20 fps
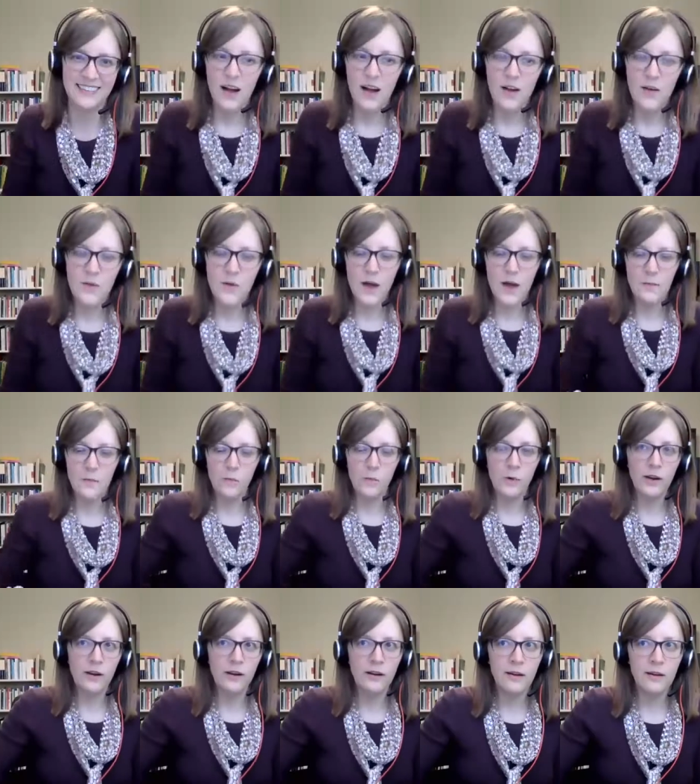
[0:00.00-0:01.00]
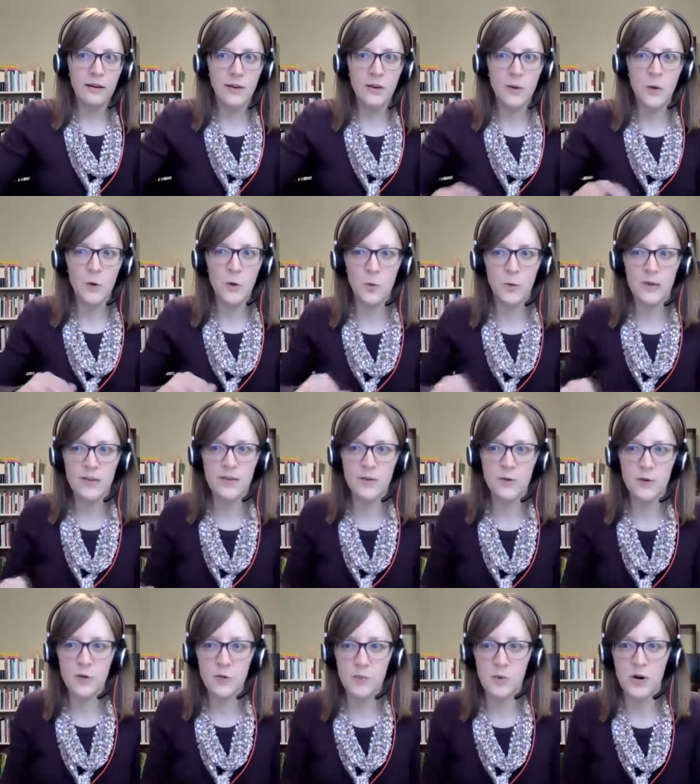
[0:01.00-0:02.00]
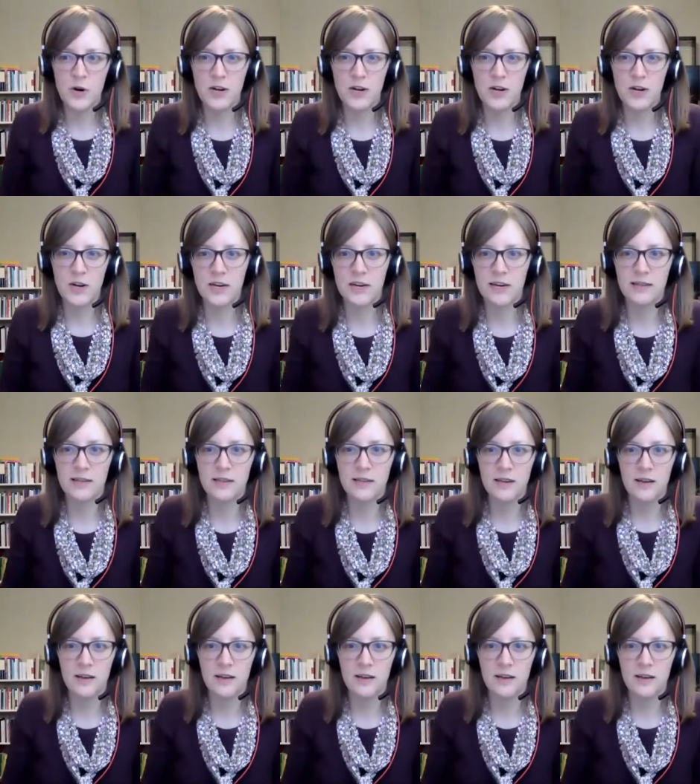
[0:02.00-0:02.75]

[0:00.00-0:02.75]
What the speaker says: Oh, I'm working on a new research project.